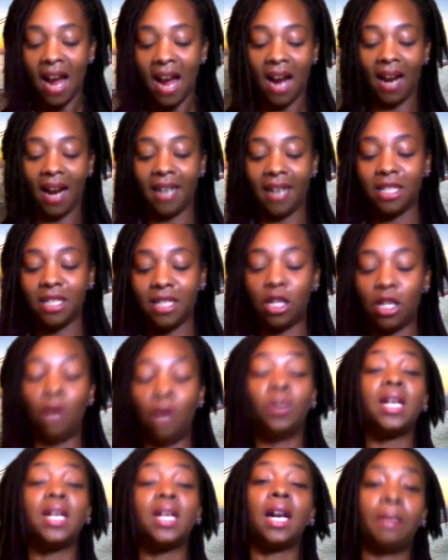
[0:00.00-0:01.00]
All right,
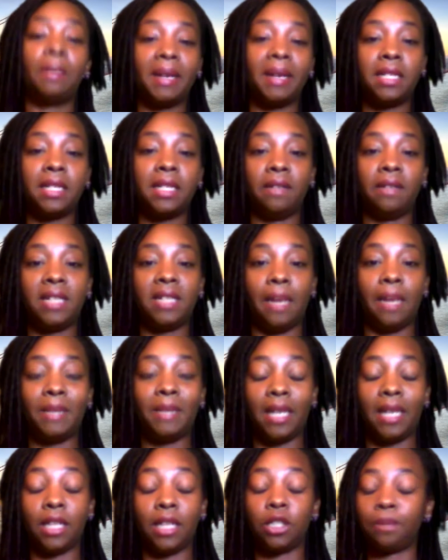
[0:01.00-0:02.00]
so we're talking about
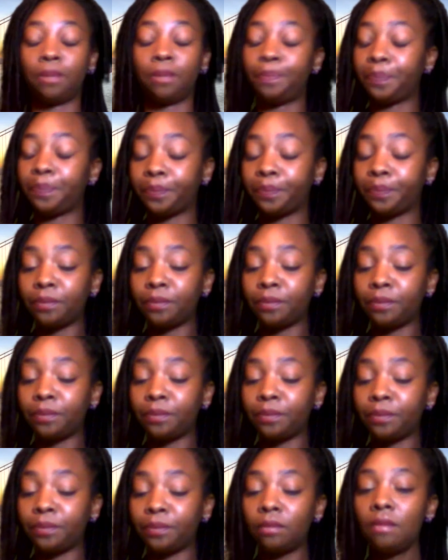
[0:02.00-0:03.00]
self-sabotaging.
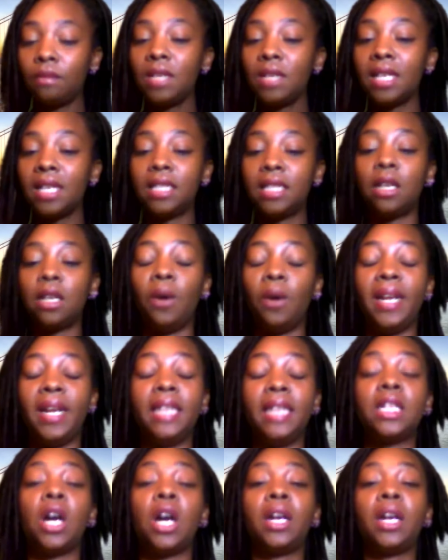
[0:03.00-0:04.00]
So, and
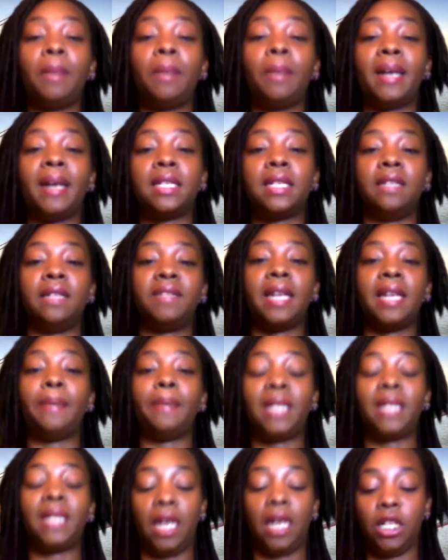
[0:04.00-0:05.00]
in talking about
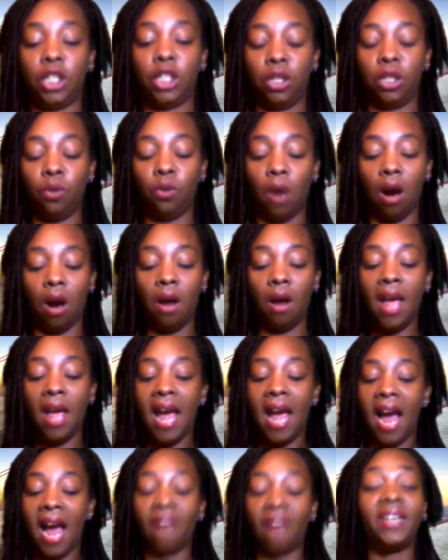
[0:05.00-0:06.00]
self-sabotaging, you all,
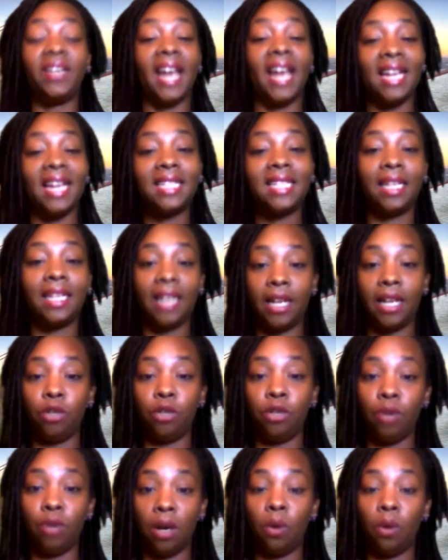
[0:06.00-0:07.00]
I've got to let you
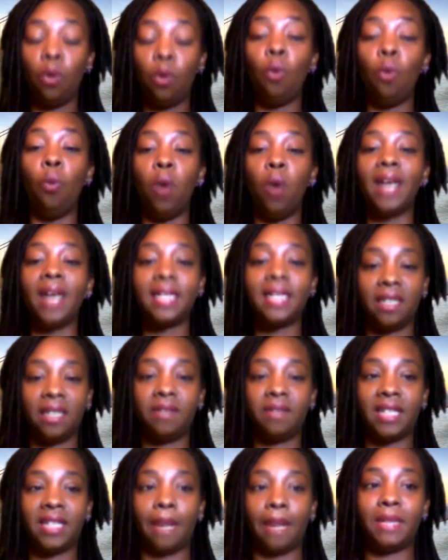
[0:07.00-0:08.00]
know what
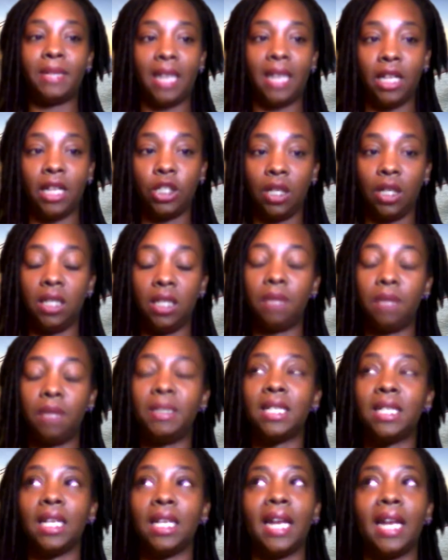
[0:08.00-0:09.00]
self-sabotaging is,
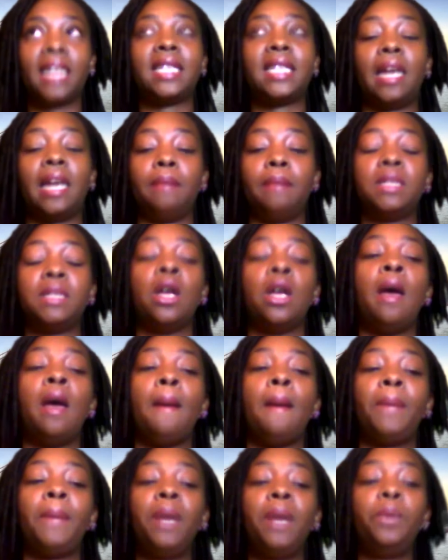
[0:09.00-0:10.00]
because a lot of times
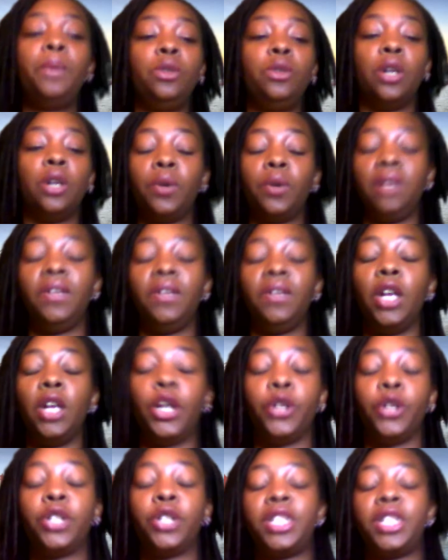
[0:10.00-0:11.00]
people don't even
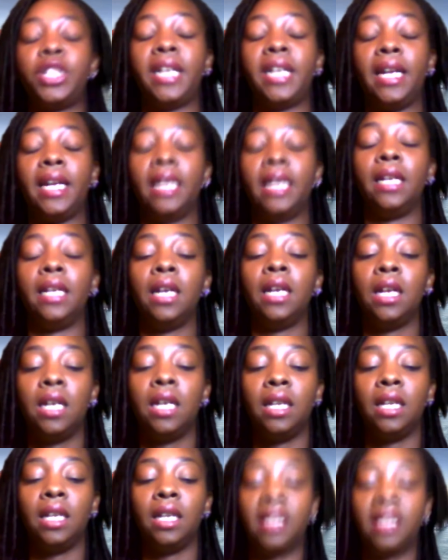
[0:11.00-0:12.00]
understand
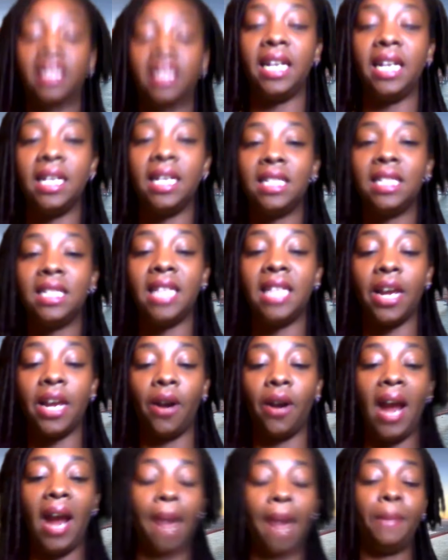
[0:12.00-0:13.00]
the things that
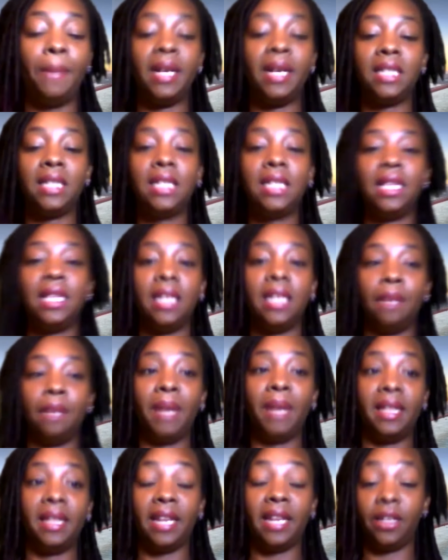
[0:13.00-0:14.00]
are happening to them
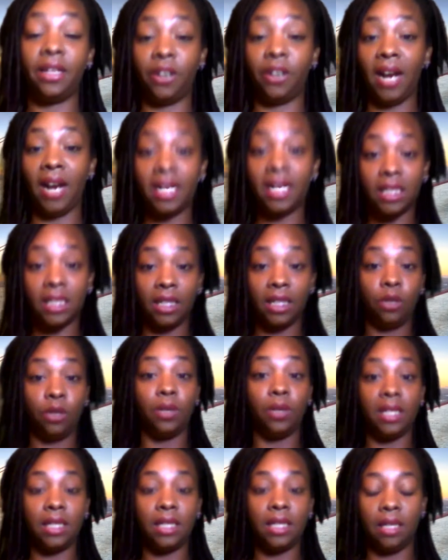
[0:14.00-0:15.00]
and that they're actually
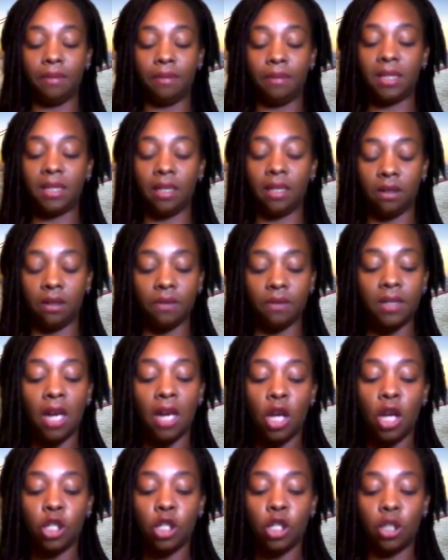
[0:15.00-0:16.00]
doing it to themselves.
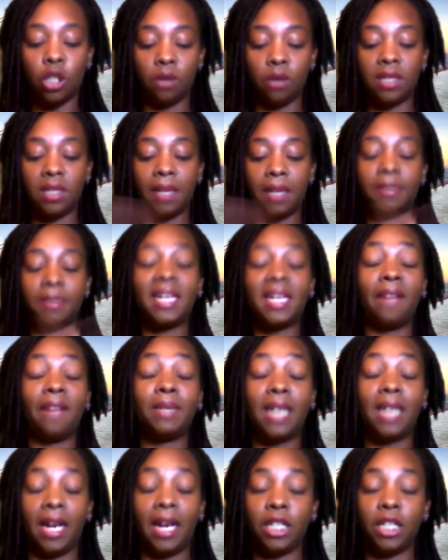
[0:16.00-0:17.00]
So,
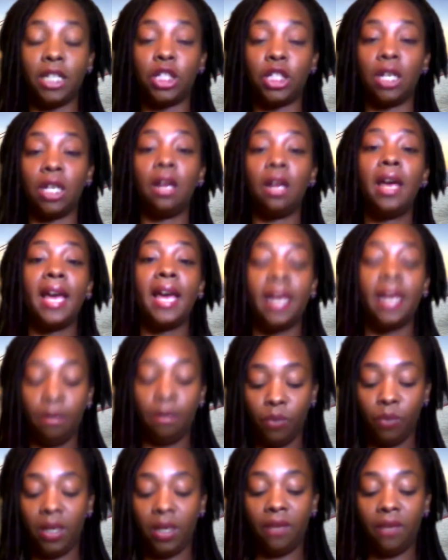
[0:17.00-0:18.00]
self-sabotaging, and
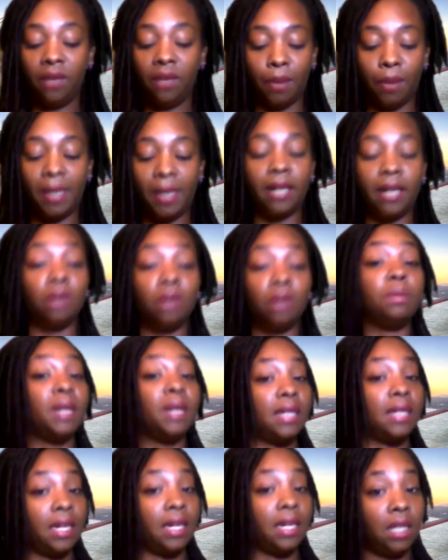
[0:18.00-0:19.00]
I'm reading from my notes
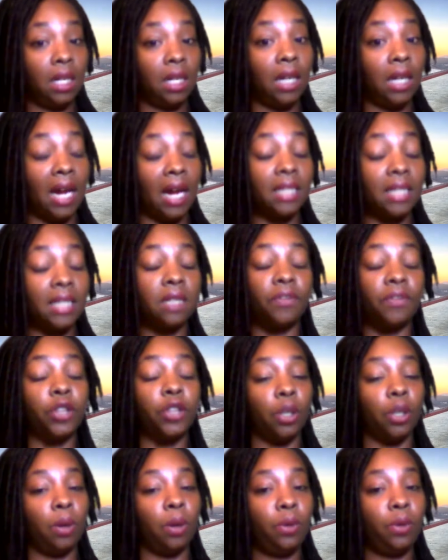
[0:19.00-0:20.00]
because I took lots of
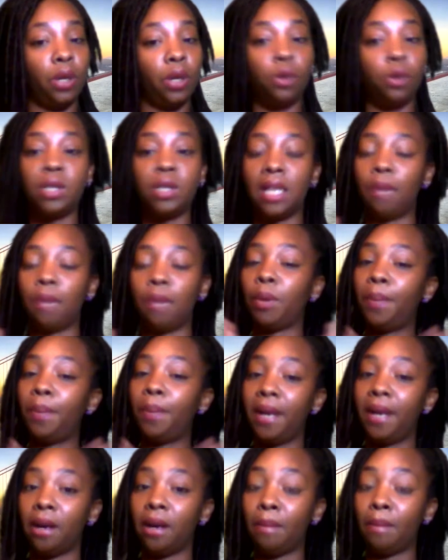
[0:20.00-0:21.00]
thorough notes and
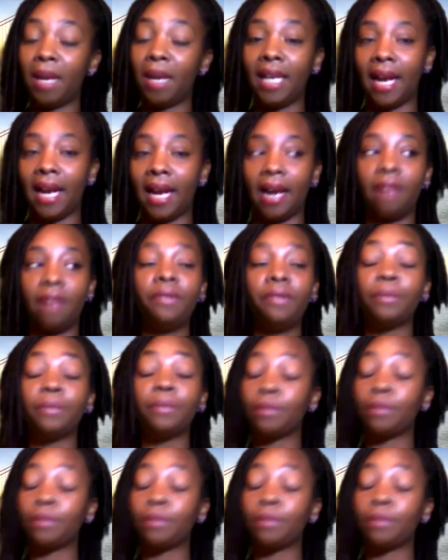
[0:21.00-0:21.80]
prepared my live